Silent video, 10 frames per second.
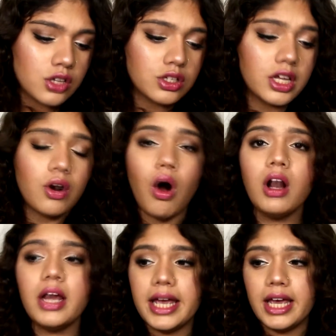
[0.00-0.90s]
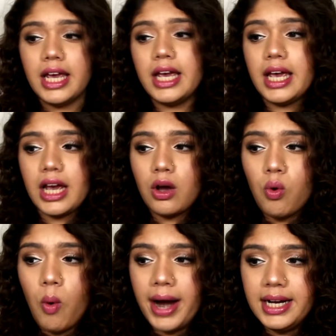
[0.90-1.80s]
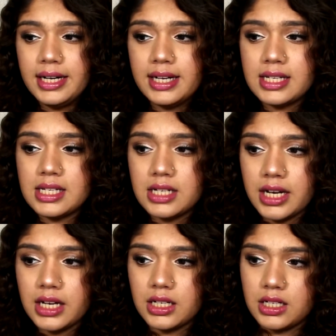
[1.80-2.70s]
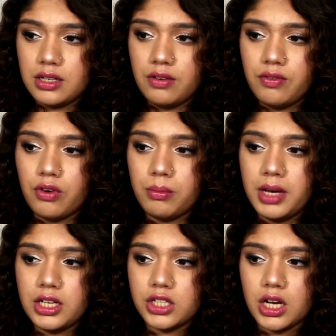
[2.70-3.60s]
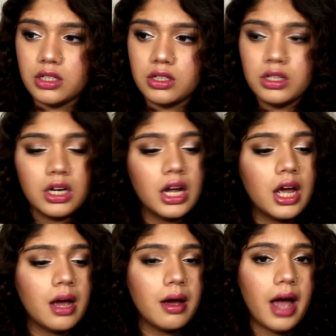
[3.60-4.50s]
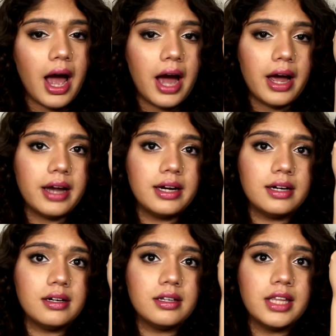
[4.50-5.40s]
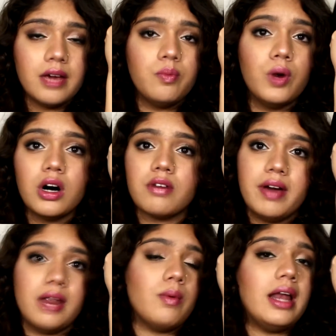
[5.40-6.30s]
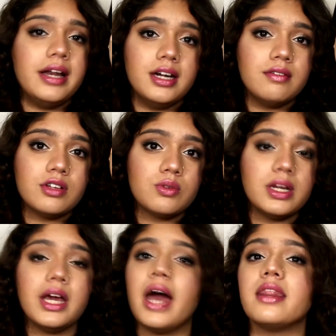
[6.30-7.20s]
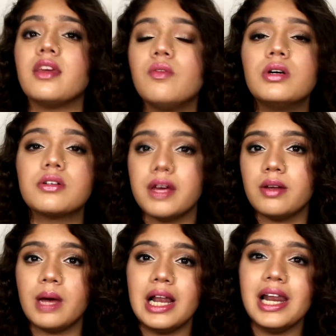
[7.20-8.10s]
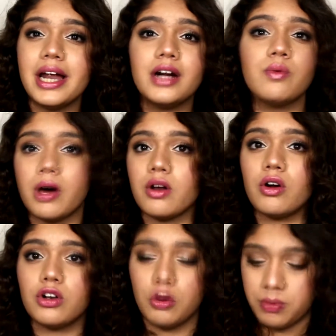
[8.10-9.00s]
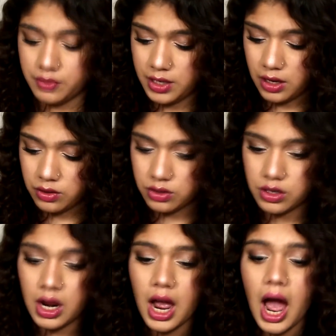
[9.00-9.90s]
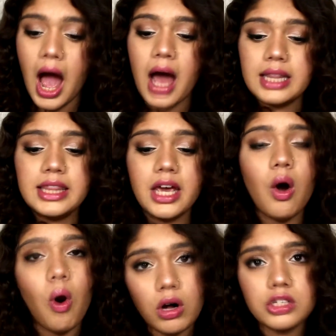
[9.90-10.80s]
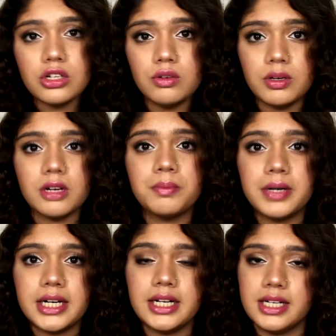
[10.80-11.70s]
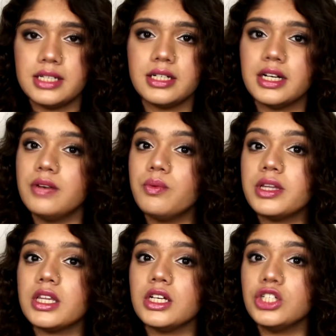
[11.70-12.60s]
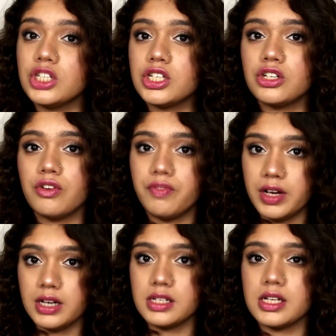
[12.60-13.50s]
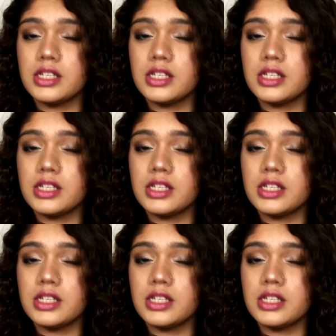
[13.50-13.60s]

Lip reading: So they're all quite distinct from each other, and they work very well individually and they work very well layered one on top of the other. They also work pretty decently with just your fingers.